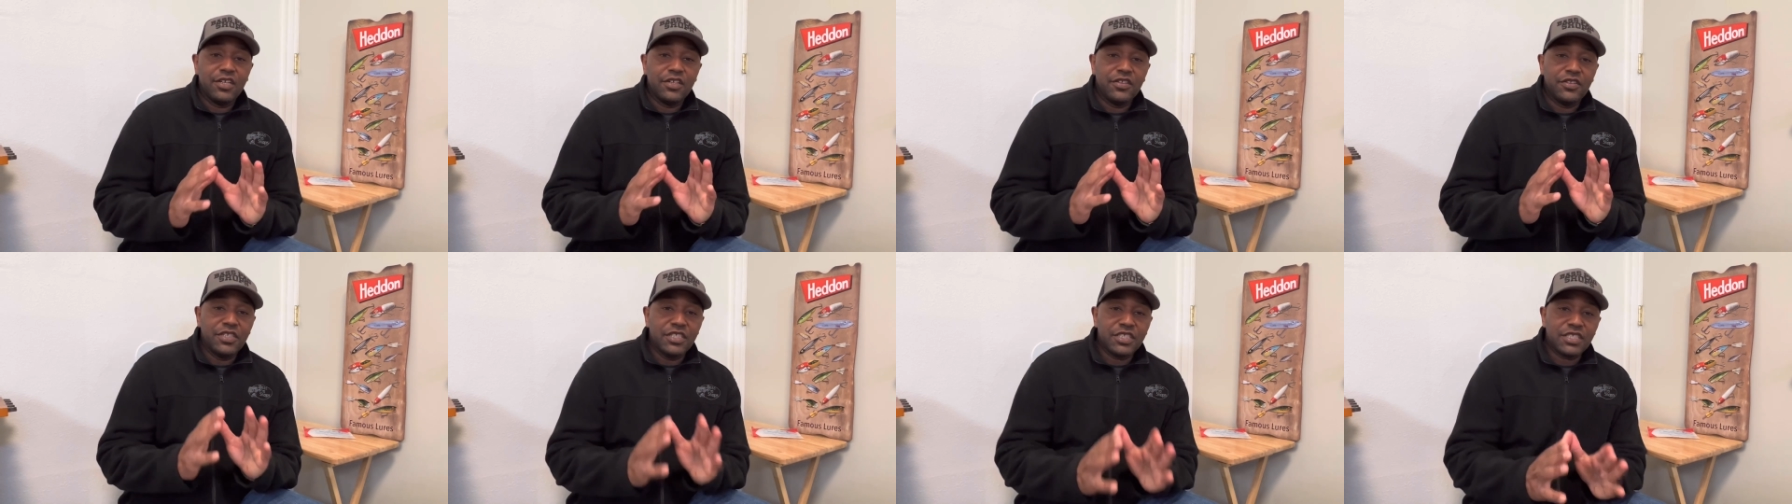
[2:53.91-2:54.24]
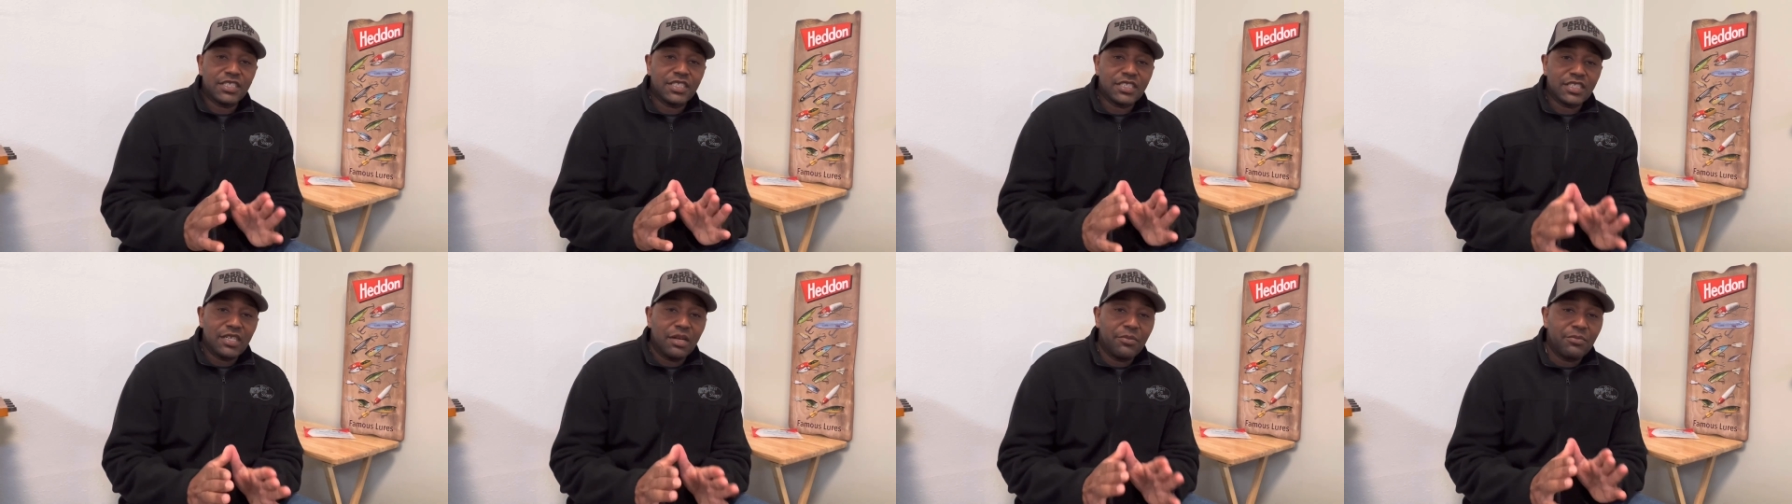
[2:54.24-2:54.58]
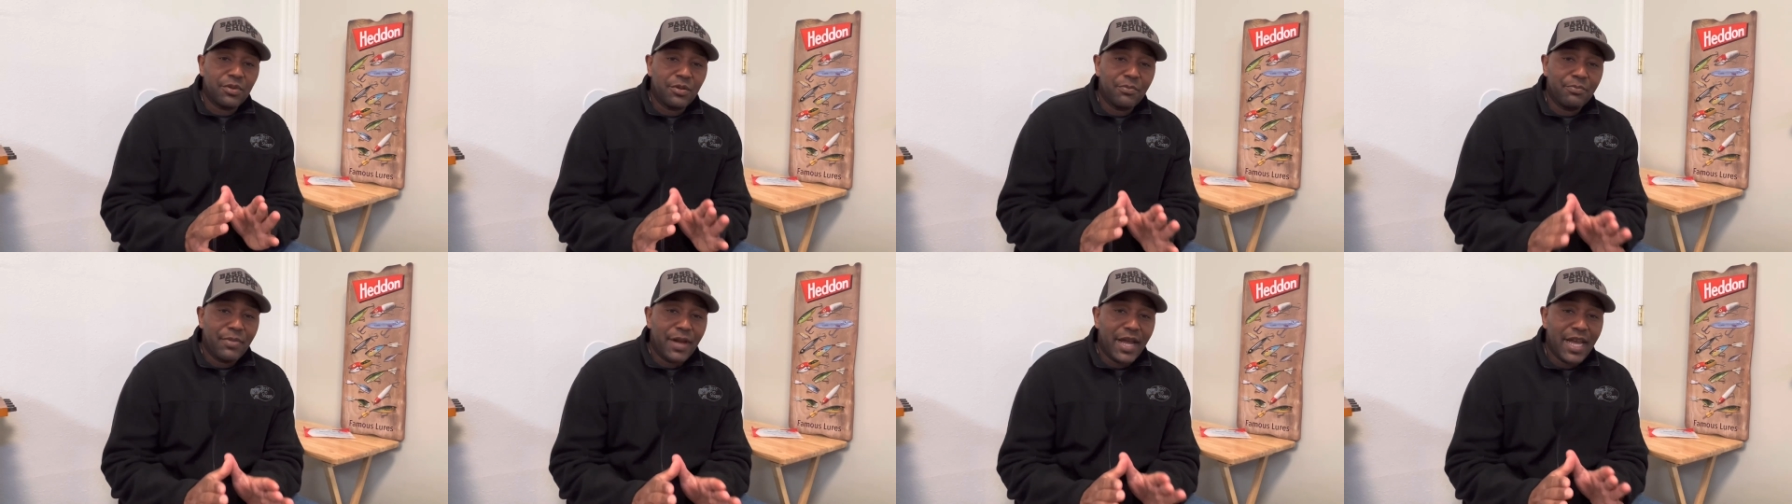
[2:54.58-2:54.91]
this is something
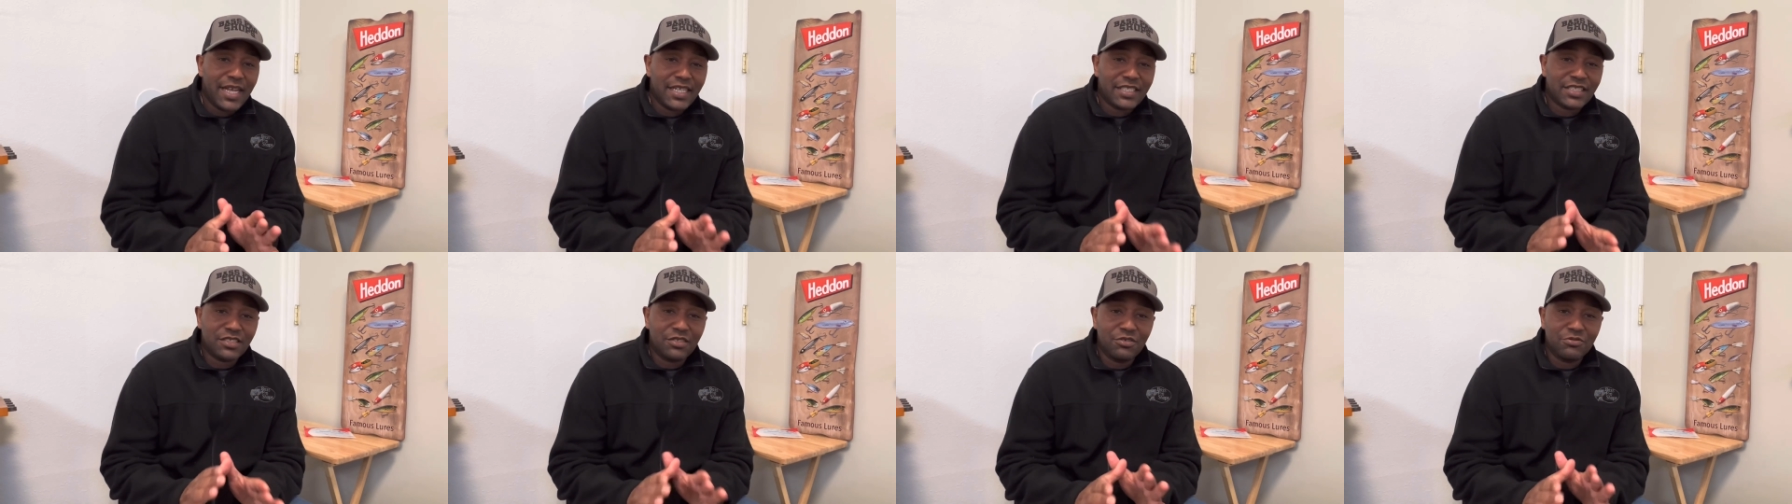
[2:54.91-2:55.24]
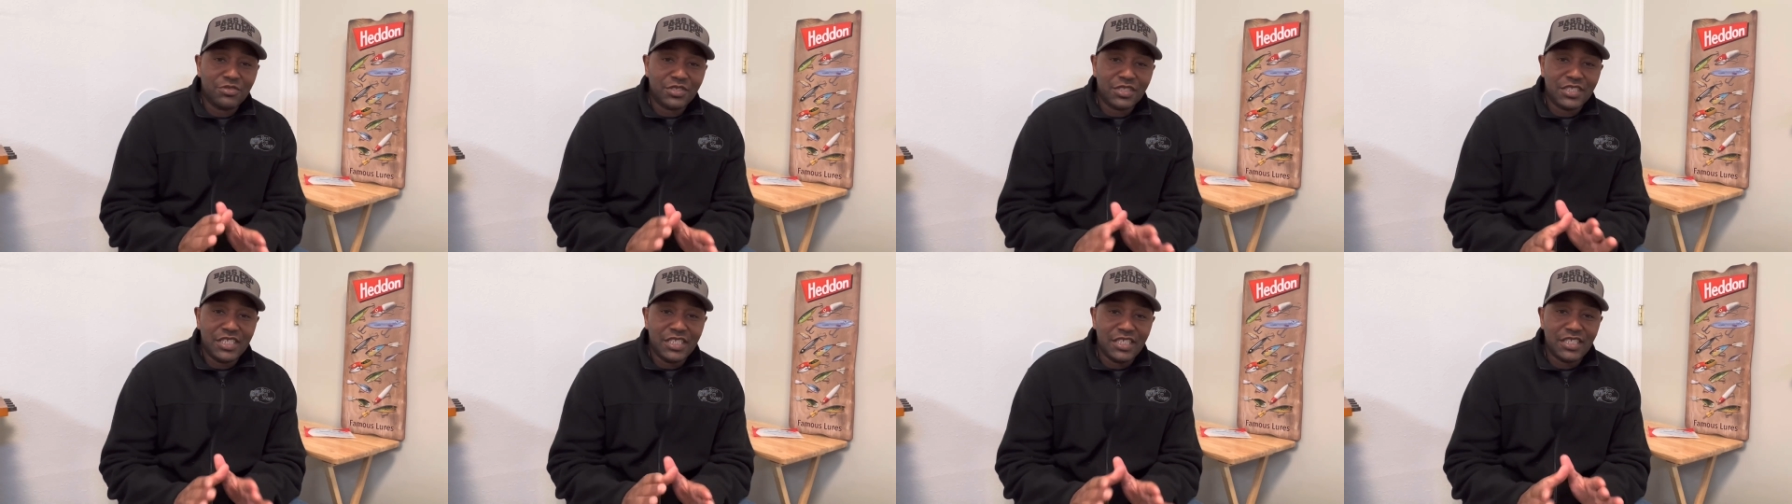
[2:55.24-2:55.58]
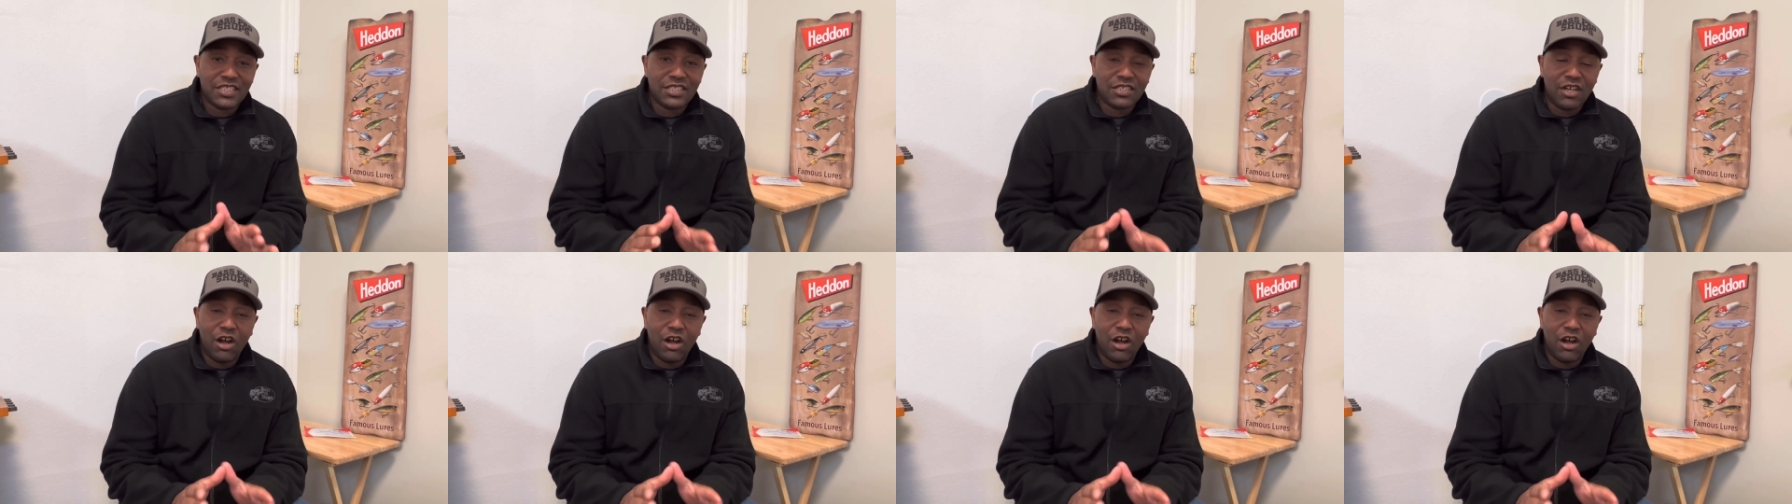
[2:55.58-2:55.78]
the bass don't see as